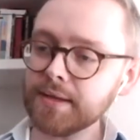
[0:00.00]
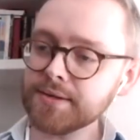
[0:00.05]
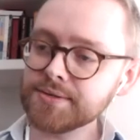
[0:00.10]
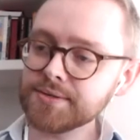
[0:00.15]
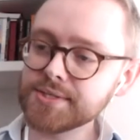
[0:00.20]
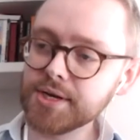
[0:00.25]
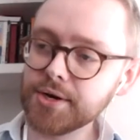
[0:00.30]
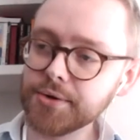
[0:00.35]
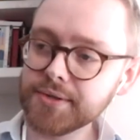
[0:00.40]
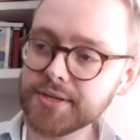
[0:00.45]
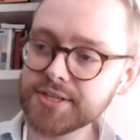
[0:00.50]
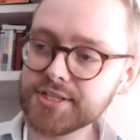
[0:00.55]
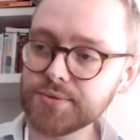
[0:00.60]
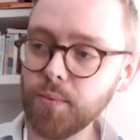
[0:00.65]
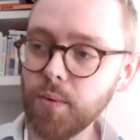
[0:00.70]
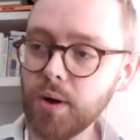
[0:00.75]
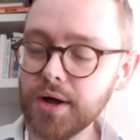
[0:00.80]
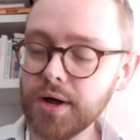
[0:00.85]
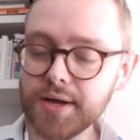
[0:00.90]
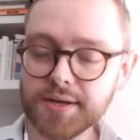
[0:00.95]
So this
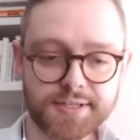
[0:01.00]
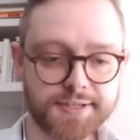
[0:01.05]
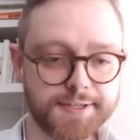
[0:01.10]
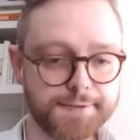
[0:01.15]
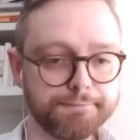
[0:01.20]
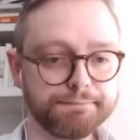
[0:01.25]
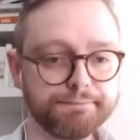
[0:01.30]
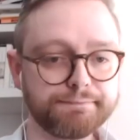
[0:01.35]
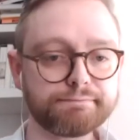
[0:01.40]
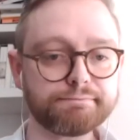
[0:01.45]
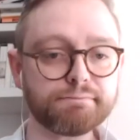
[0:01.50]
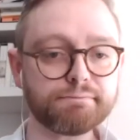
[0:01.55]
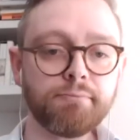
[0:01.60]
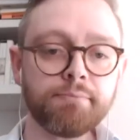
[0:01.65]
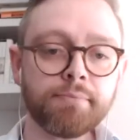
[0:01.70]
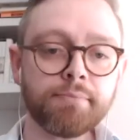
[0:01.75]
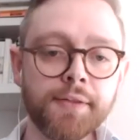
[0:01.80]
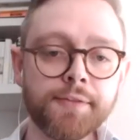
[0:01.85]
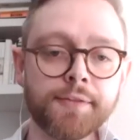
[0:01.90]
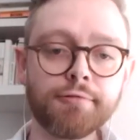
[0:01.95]
was
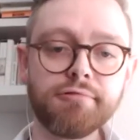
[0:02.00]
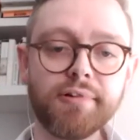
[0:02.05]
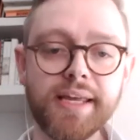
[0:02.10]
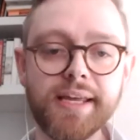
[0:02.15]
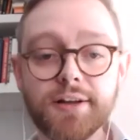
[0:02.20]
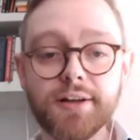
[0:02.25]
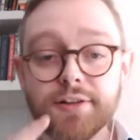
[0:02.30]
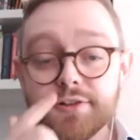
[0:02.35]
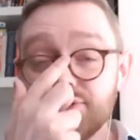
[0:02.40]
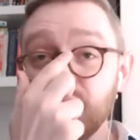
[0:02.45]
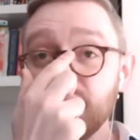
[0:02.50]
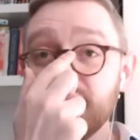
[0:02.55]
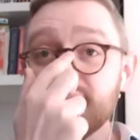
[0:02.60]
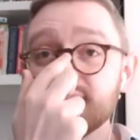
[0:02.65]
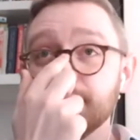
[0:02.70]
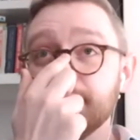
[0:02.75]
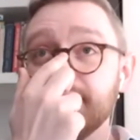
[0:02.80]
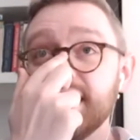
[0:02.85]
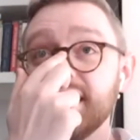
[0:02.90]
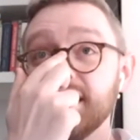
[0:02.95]
3 conjoined
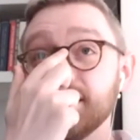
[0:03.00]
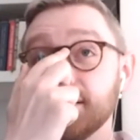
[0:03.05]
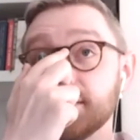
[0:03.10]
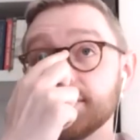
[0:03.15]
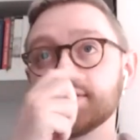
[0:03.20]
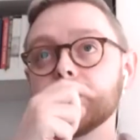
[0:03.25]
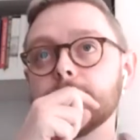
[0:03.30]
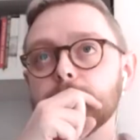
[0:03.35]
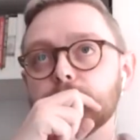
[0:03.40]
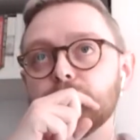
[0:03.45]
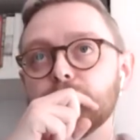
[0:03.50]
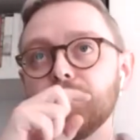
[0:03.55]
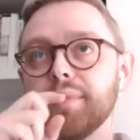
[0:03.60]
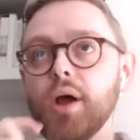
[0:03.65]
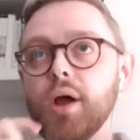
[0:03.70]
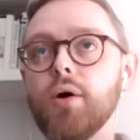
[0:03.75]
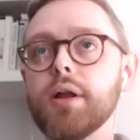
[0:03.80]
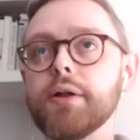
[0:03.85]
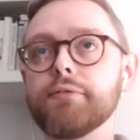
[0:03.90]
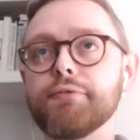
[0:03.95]
appeals,
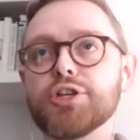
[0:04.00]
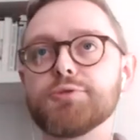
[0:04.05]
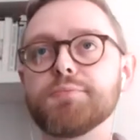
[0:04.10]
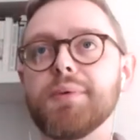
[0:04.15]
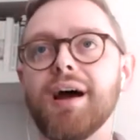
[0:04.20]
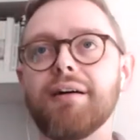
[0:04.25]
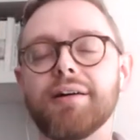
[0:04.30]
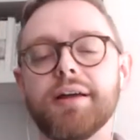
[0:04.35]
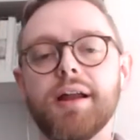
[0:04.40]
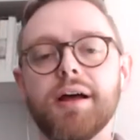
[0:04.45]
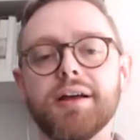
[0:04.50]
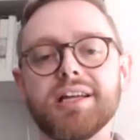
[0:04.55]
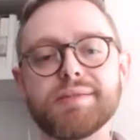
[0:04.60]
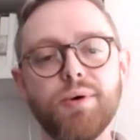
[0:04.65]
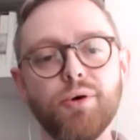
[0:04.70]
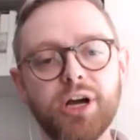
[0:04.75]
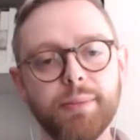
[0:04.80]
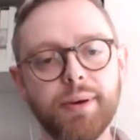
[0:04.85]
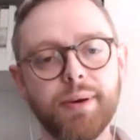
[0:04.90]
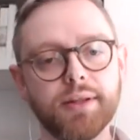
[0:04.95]
all of which Barrie and I
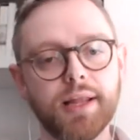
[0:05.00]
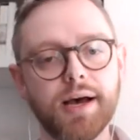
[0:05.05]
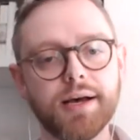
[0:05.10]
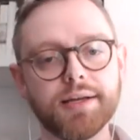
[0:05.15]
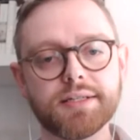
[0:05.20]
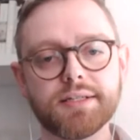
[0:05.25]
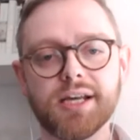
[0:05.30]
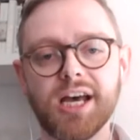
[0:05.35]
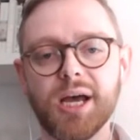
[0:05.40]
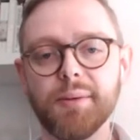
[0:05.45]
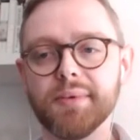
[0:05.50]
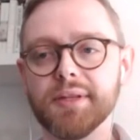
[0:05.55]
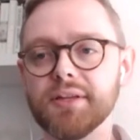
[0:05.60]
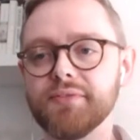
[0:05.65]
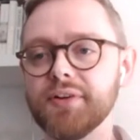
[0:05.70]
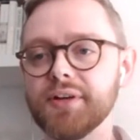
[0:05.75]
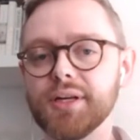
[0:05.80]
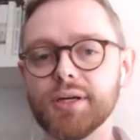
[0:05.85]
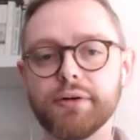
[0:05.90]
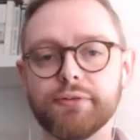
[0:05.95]
spoke about last time, and the
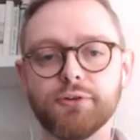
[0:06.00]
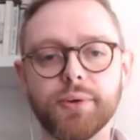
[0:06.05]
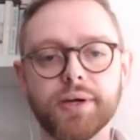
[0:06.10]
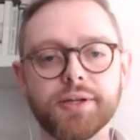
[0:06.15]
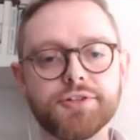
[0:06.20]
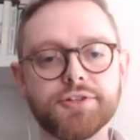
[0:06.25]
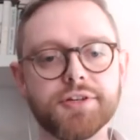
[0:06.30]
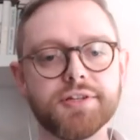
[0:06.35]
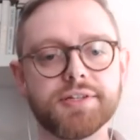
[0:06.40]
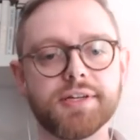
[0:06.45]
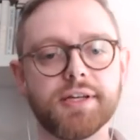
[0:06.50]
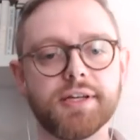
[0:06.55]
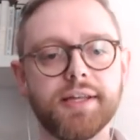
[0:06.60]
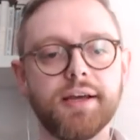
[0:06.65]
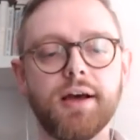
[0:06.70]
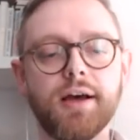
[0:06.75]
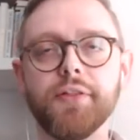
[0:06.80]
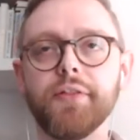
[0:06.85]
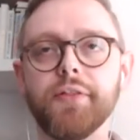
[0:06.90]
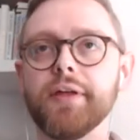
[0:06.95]
video for which is, I
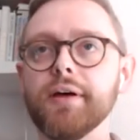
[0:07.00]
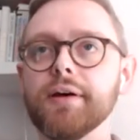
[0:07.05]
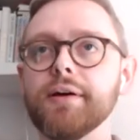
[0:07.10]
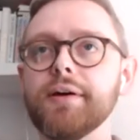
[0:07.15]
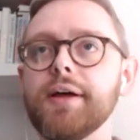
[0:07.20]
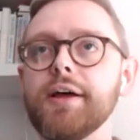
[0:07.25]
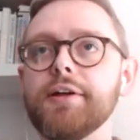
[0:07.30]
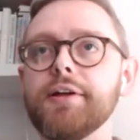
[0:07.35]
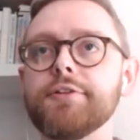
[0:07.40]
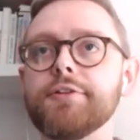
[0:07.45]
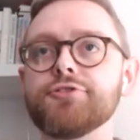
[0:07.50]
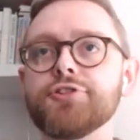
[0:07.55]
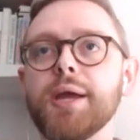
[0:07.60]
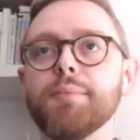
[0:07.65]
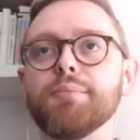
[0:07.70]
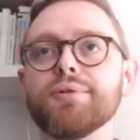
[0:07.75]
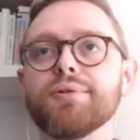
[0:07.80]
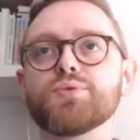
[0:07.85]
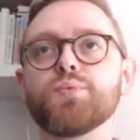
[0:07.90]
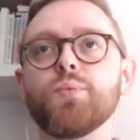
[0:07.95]
think, on the
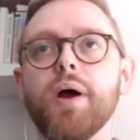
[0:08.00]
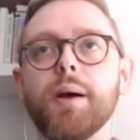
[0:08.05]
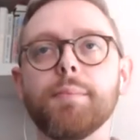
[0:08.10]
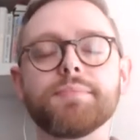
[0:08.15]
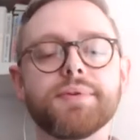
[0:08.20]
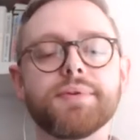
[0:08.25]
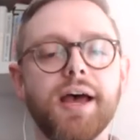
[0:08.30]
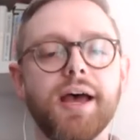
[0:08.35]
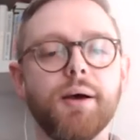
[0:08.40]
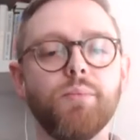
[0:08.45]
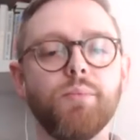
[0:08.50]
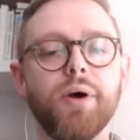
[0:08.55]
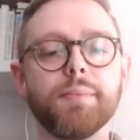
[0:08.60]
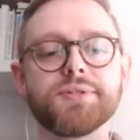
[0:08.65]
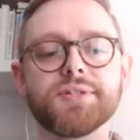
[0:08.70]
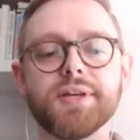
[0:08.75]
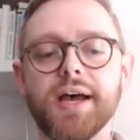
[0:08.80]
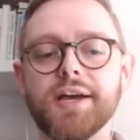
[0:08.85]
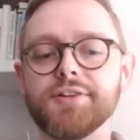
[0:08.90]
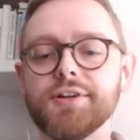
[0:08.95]
Chamber's
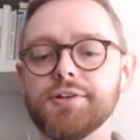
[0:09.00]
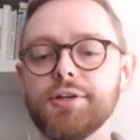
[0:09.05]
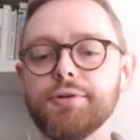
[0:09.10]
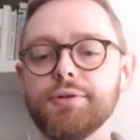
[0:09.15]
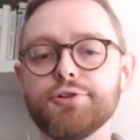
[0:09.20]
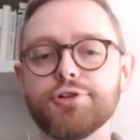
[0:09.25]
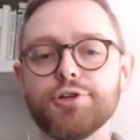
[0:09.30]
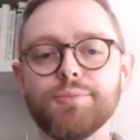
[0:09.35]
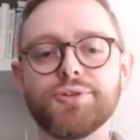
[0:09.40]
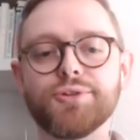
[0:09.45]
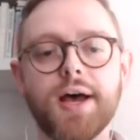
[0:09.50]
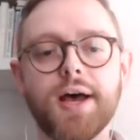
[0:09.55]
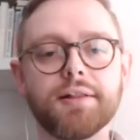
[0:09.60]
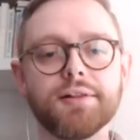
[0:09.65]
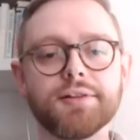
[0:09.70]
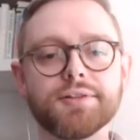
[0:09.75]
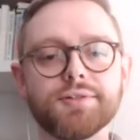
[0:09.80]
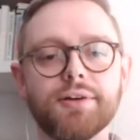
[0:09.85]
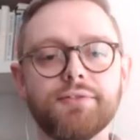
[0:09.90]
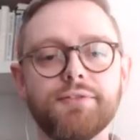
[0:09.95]
website and YouTube
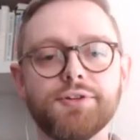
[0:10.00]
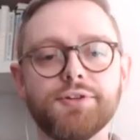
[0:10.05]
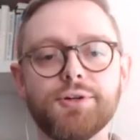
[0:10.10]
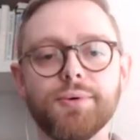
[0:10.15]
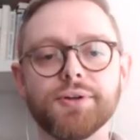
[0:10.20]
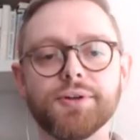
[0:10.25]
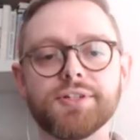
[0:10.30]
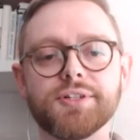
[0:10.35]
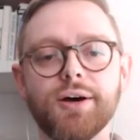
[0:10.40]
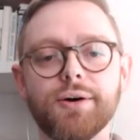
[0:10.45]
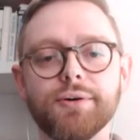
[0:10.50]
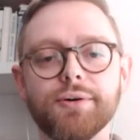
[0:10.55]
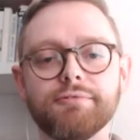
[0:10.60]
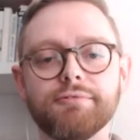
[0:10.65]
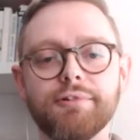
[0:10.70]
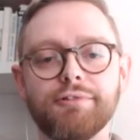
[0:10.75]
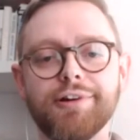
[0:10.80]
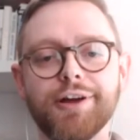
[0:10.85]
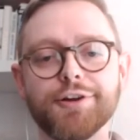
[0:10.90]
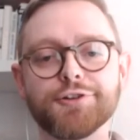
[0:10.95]
channel. So if you do want to go and
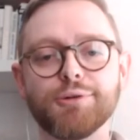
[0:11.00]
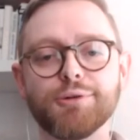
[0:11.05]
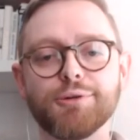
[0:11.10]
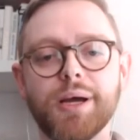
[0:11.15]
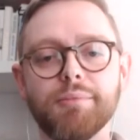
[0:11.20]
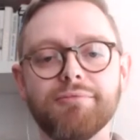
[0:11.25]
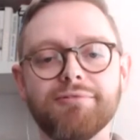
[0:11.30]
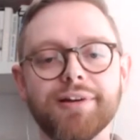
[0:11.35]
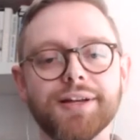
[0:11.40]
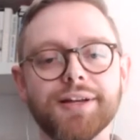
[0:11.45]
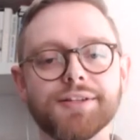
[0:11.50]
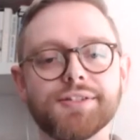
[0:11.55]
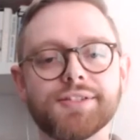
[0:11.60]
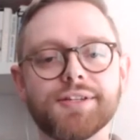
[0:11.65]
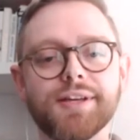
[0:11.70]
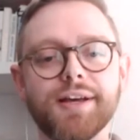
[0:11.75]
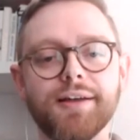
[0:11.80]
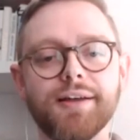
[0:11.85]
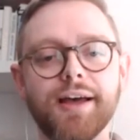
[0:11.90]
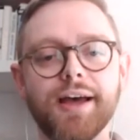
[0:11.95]
refresh your memory,
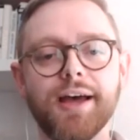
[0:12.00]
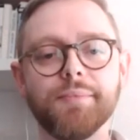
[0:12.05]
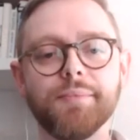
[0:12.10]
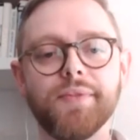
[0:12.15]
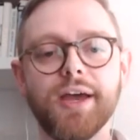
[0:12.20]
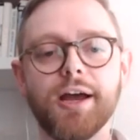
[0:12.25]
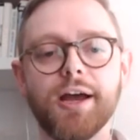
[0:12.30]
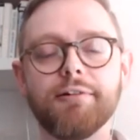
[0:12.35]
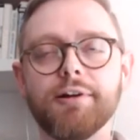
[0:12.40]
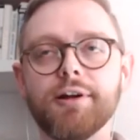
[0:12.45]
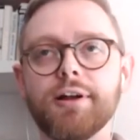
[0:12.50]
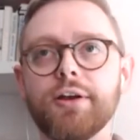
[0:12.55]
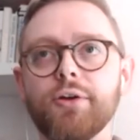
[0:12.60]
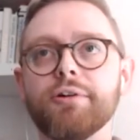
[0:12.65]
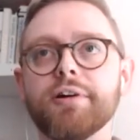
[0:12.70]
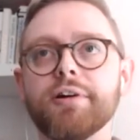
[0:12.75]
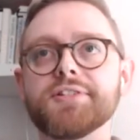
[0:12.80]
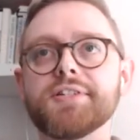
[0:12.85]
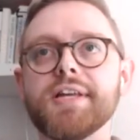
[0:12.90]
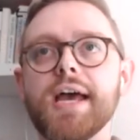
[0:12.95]
it's there in
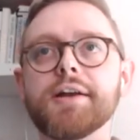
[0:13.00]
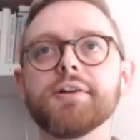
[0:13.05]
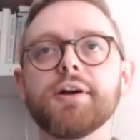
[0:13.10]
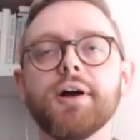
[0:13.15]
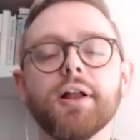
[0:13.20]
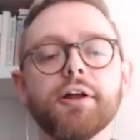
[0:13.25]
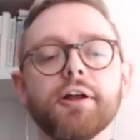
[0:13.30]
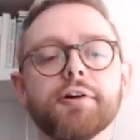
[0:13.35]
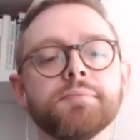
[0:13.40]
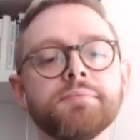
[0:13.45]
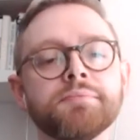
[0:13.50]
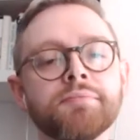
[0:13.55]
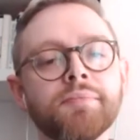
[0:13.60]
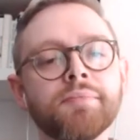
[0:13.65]
glorious Technicolor.